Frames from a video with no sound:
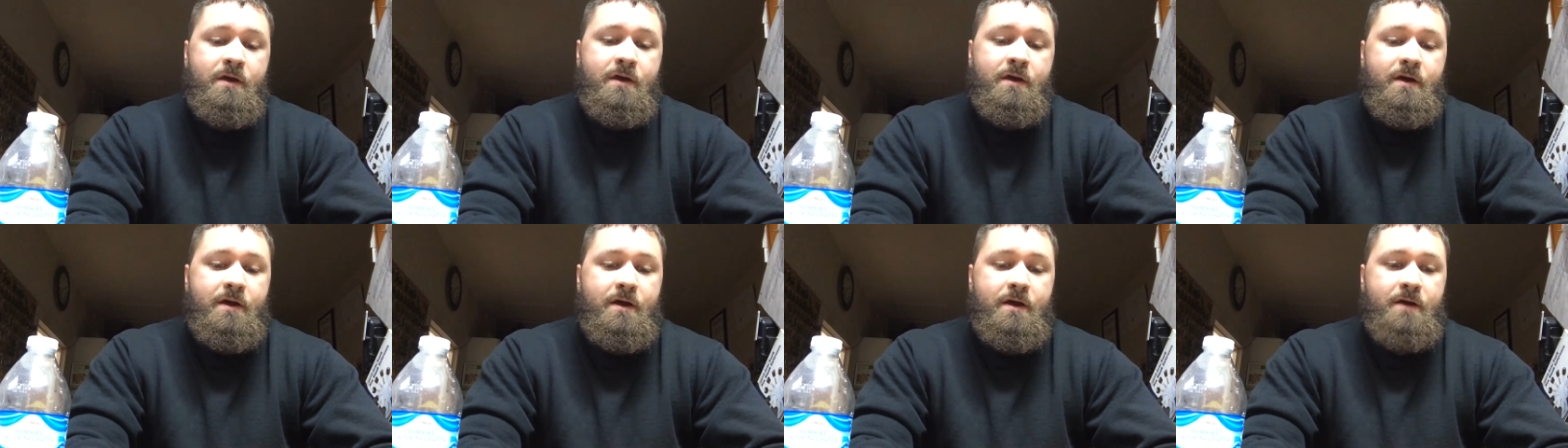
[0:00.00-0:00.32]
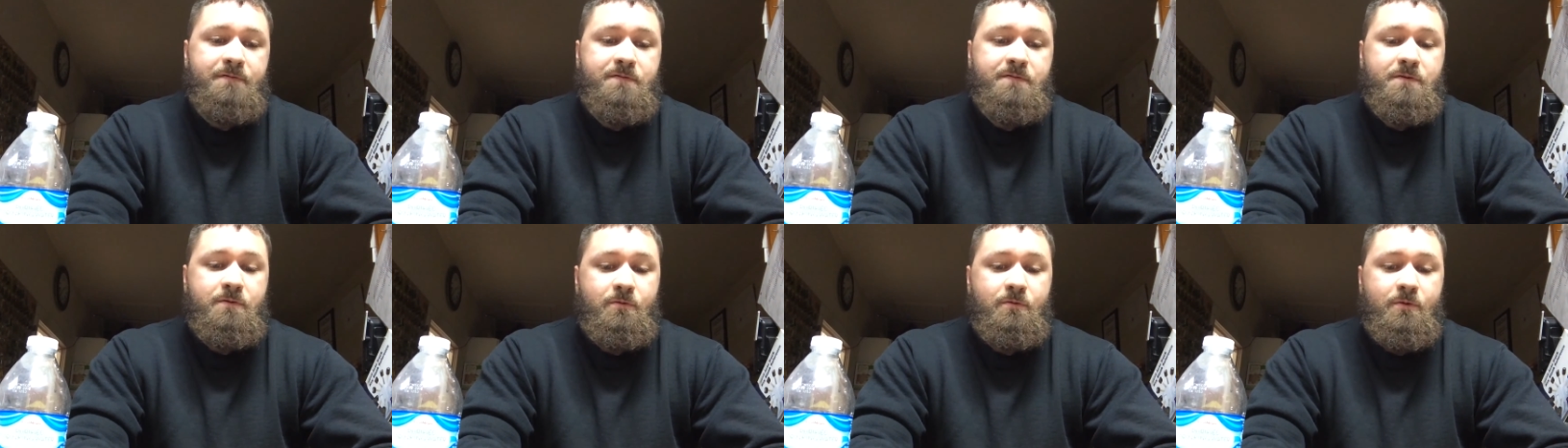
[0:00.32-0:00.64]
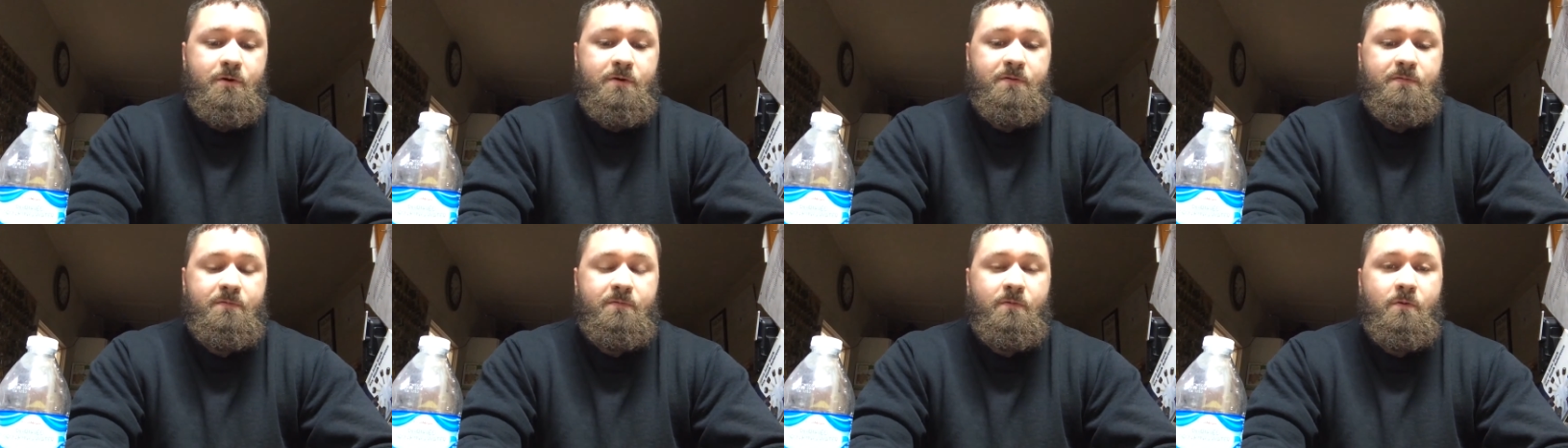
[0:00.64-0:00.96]
have to
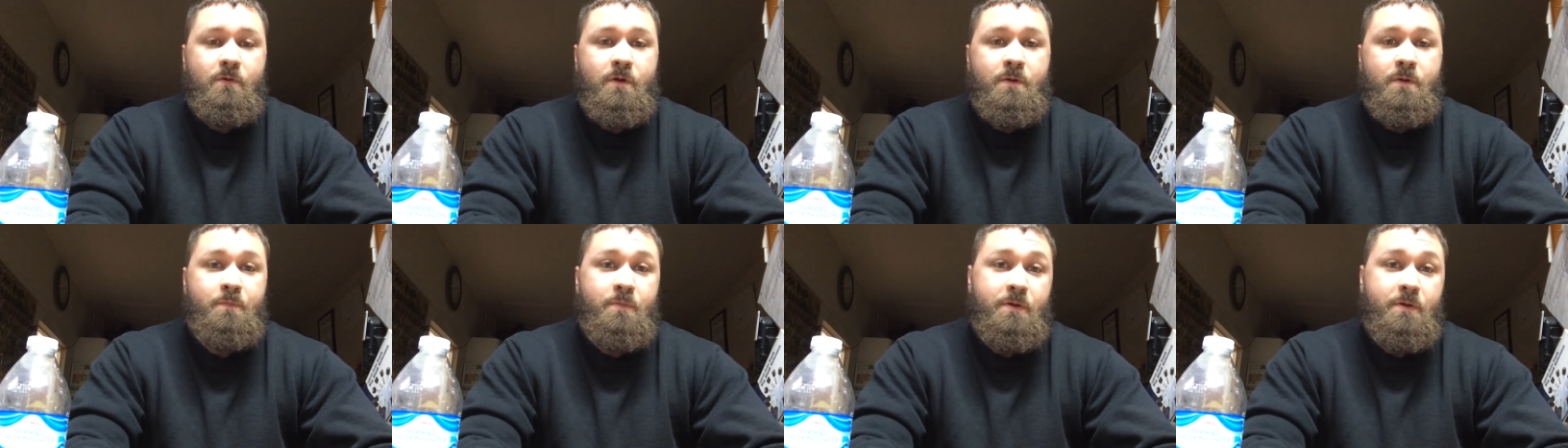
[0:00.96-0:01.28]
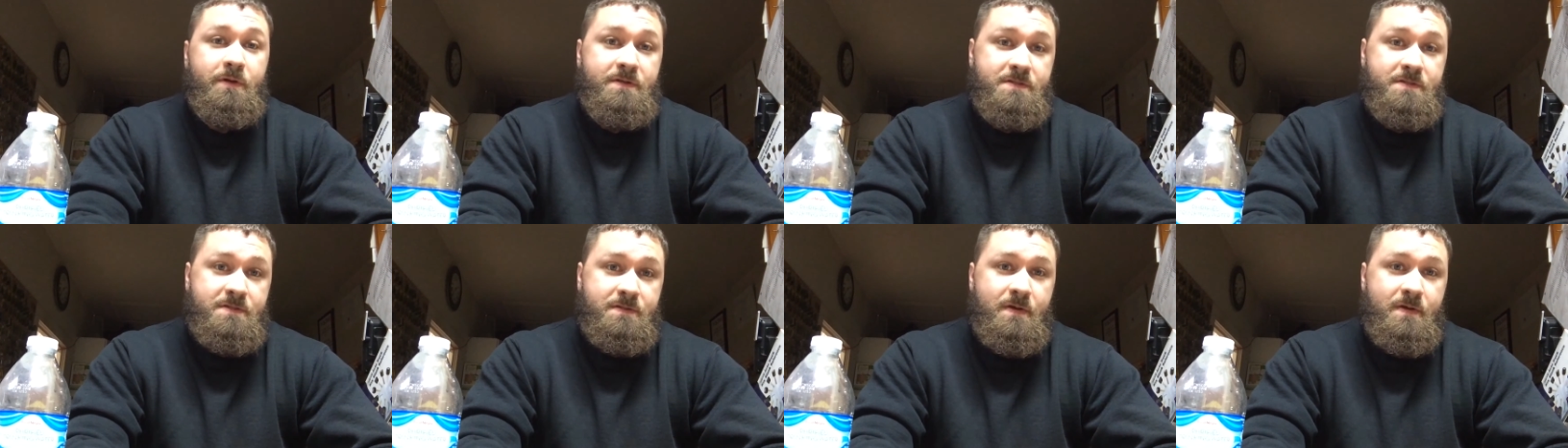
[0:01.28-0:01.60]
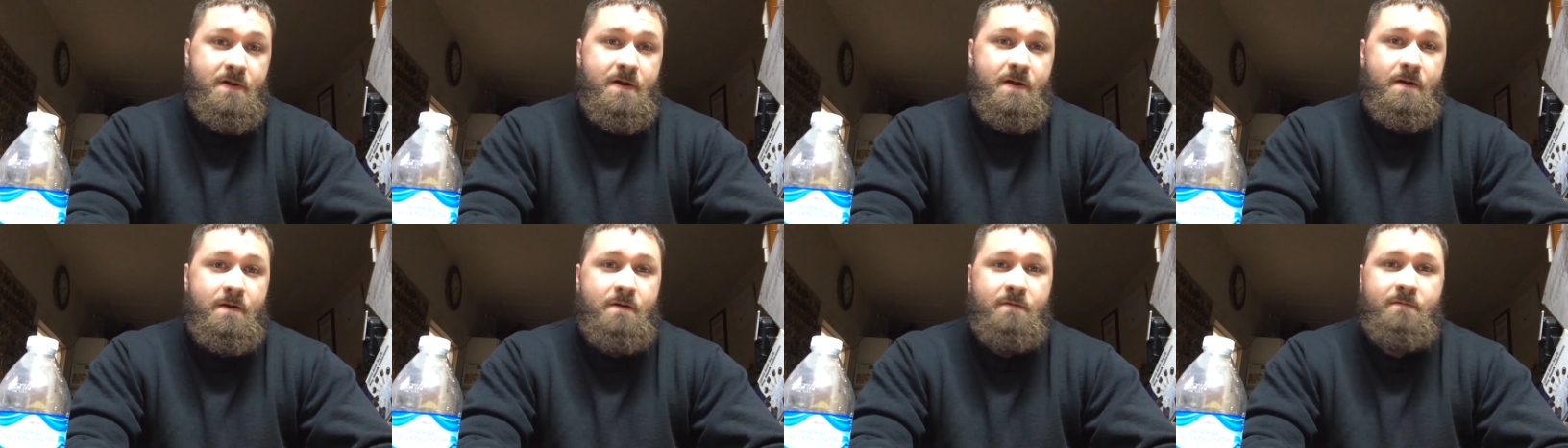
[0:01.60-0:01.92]
look for it, but it's
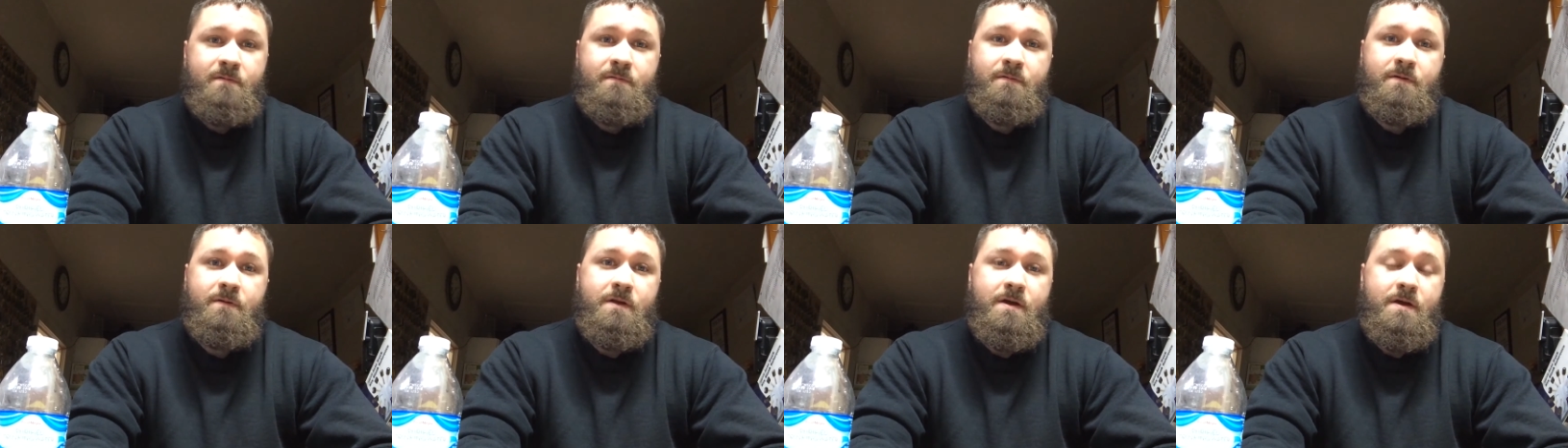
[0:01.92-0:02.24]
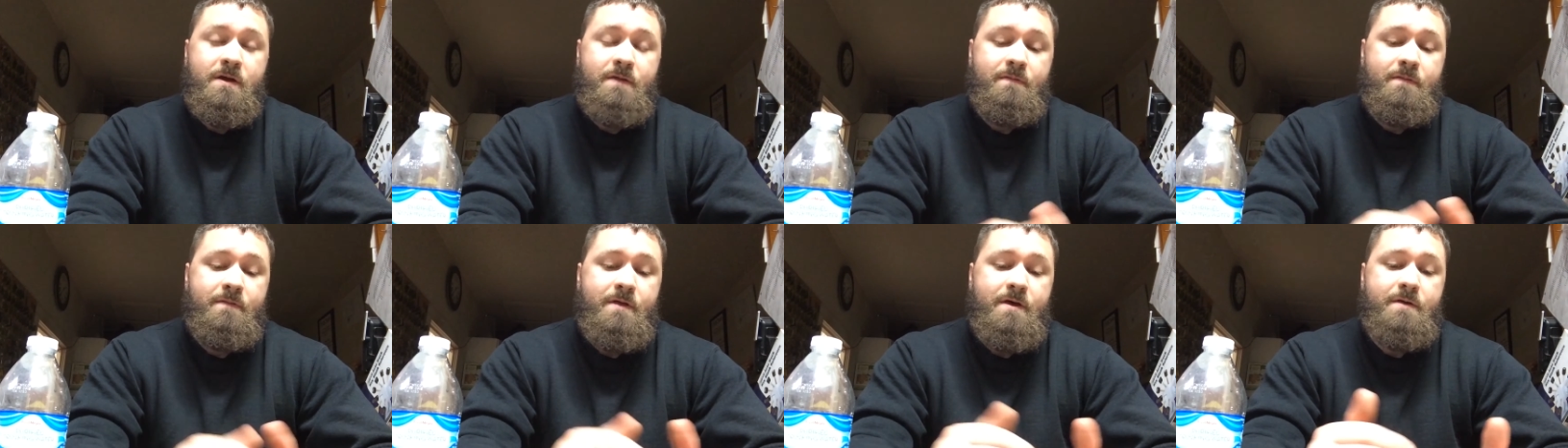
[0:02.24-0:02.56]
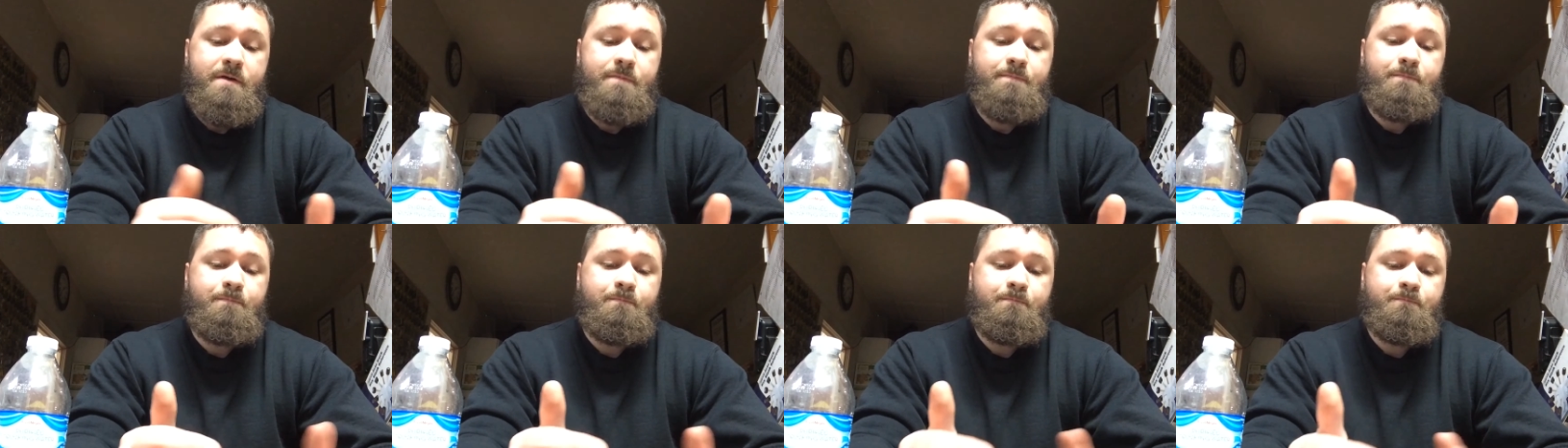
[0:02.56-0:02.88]
there. And
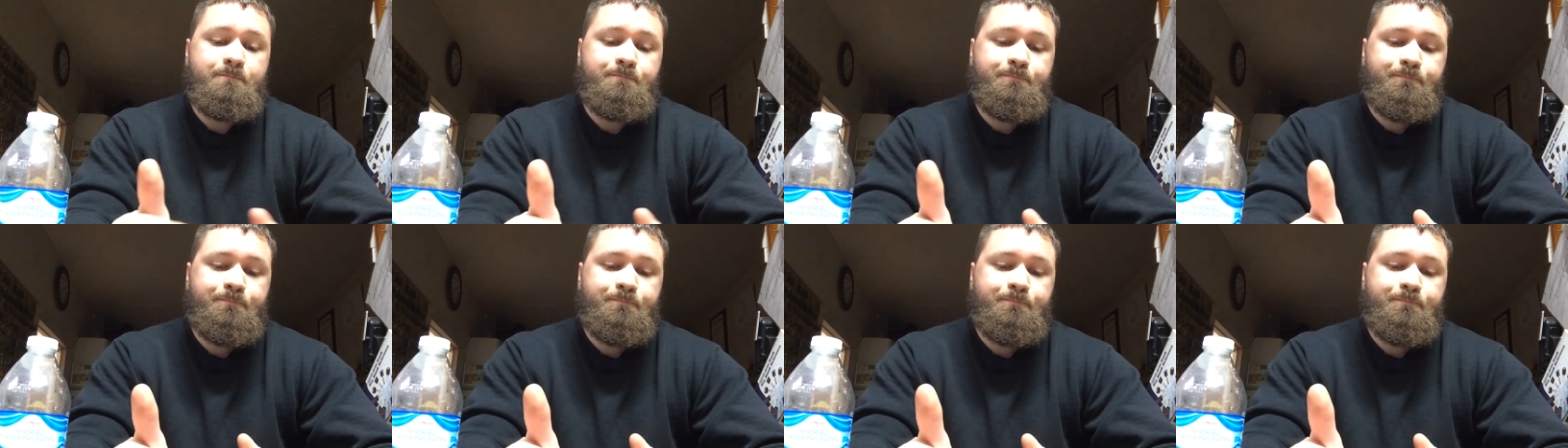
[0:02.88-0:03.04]
then